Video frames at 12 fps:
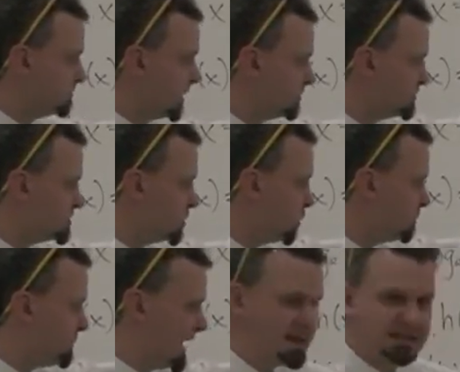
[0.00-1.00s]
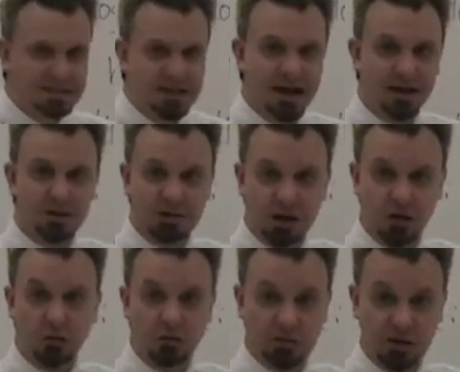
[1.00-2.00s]
Well, there is no base there,
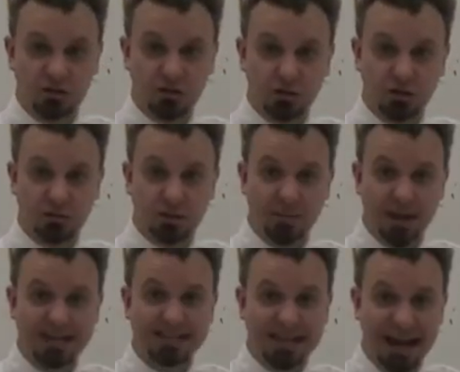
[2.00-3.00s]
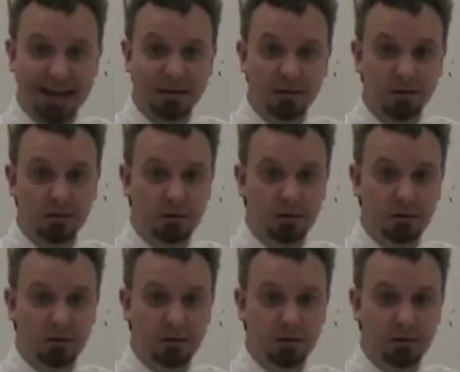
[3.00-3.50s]
so it's understood to be base 10.